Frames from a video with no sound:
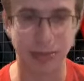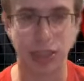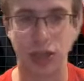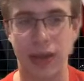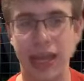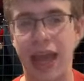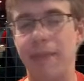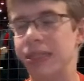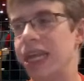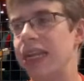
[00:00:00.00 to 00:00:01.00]
so he can't
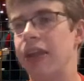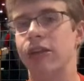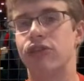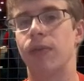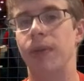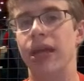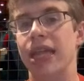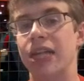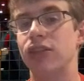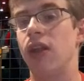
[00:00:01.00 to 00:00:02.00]
be sent down to AAA.
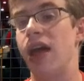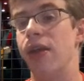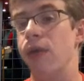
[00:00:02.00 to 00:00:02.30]
That's all I know.